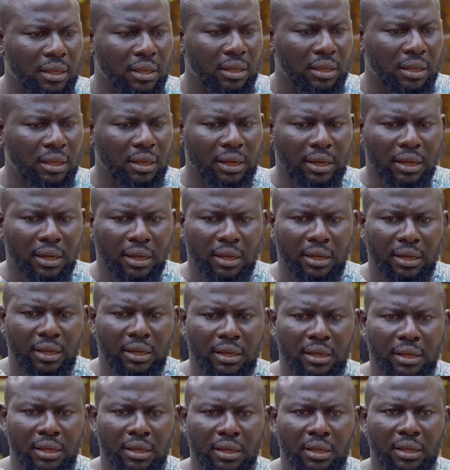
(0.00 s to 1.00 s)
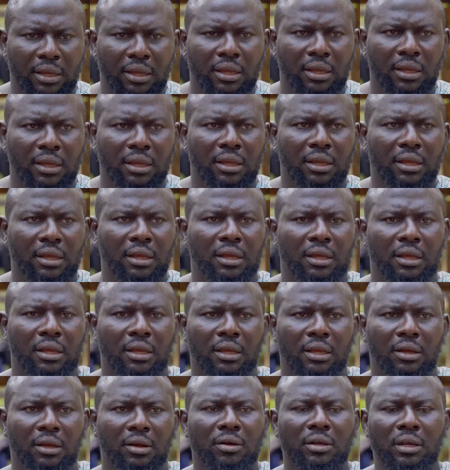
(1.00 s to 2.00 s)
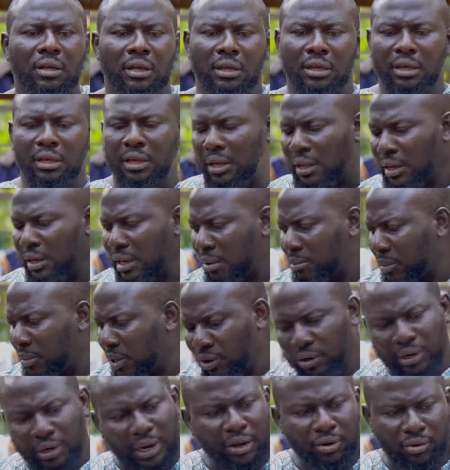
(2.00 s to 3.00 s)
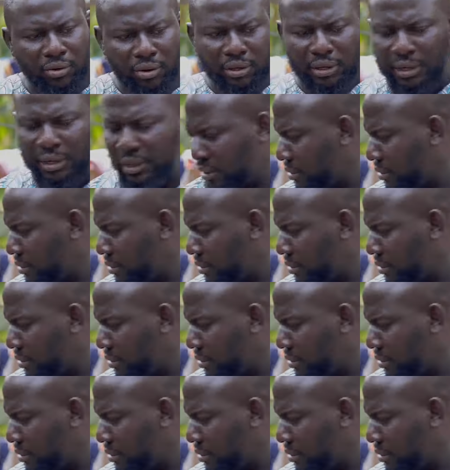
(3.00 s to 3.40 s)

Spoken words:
I've been looking for my best friend. Let me run along.